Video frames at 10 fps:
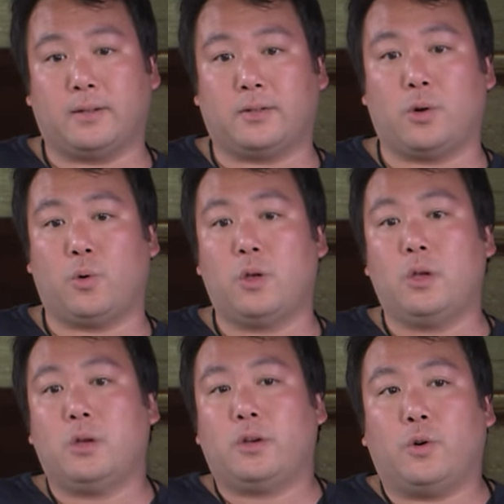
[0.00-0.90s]
And so,
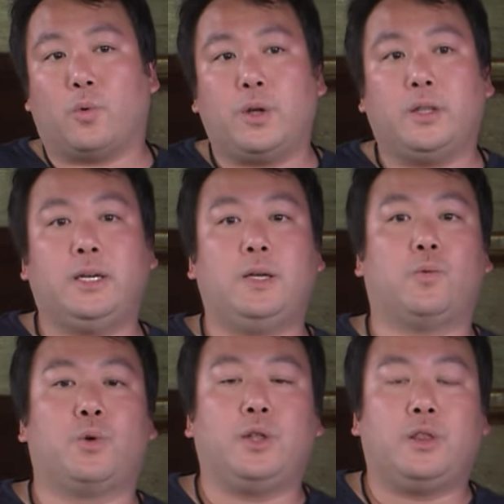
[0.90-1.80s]
you know,
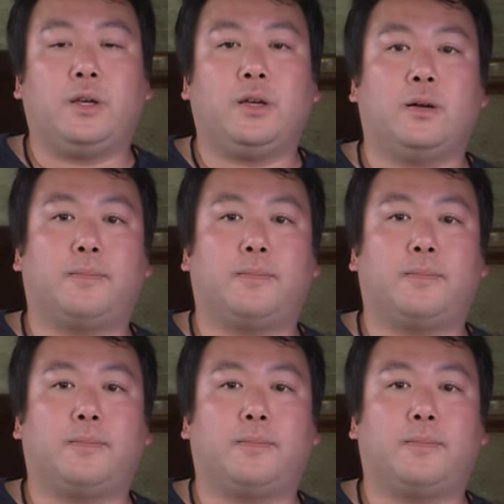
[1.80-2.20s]
really thinking